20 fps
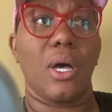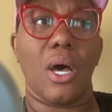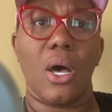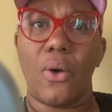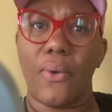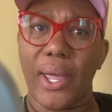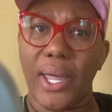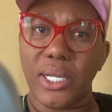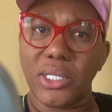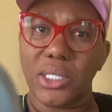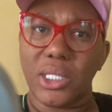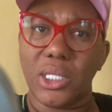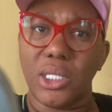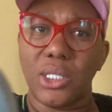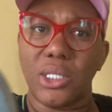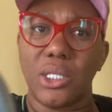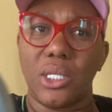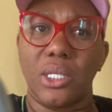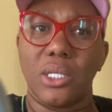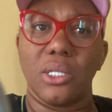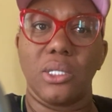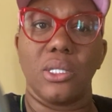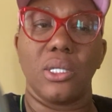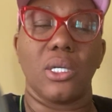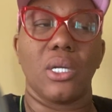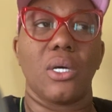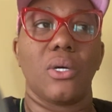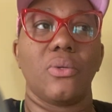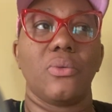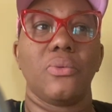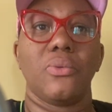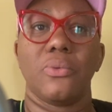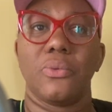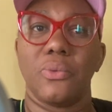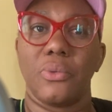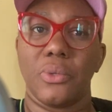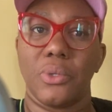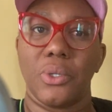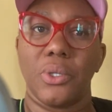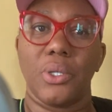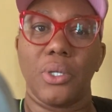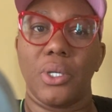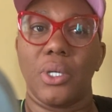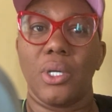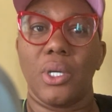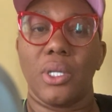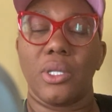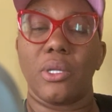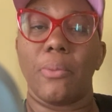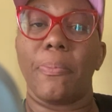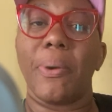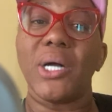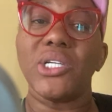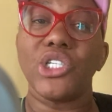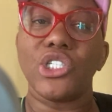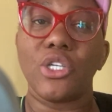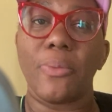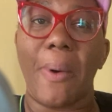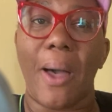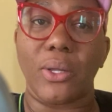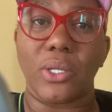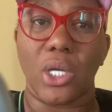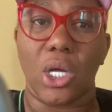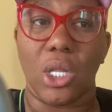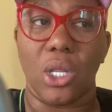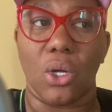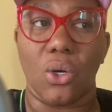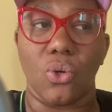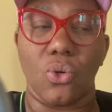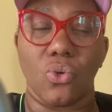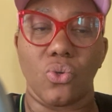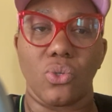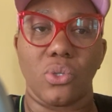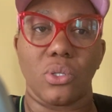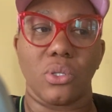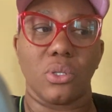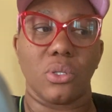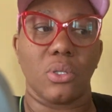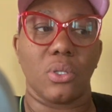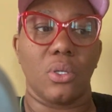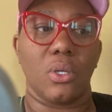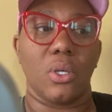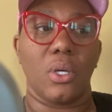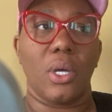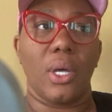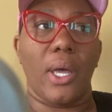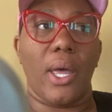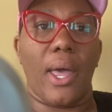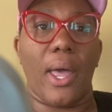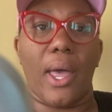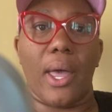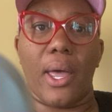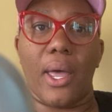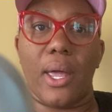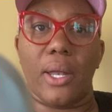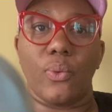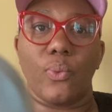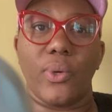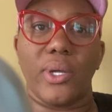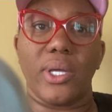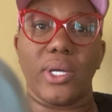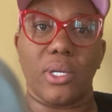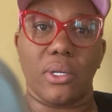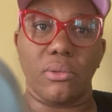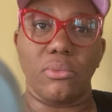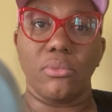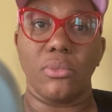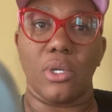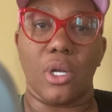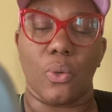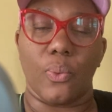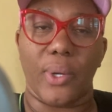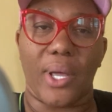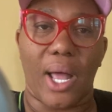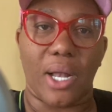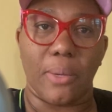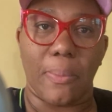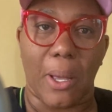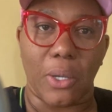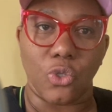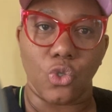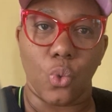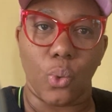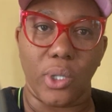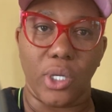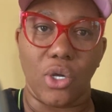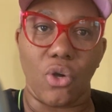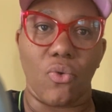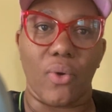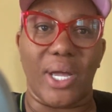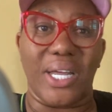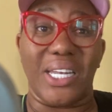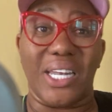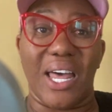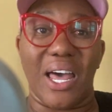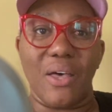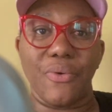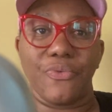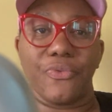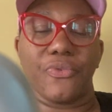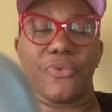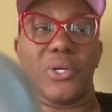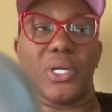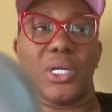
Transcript: Oh, hey, Tanisha, you know, the budget's about to close and we, you know, we got about 20 grand left